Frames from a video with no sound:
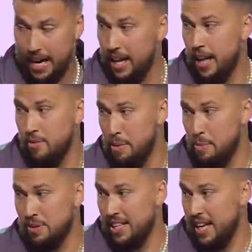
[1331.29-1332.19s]
And I love when
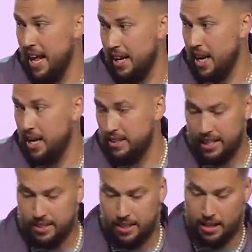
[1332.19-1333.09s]
people take that out of
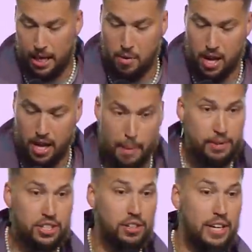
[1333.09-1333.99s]
context and they're like, well, I'm
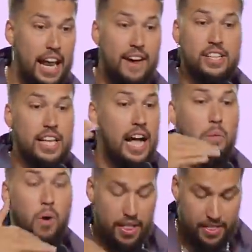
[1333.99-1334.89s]
just going to get everything I
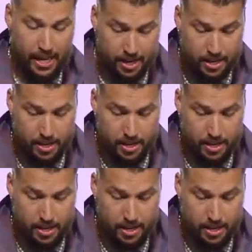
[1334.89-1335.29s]
want then.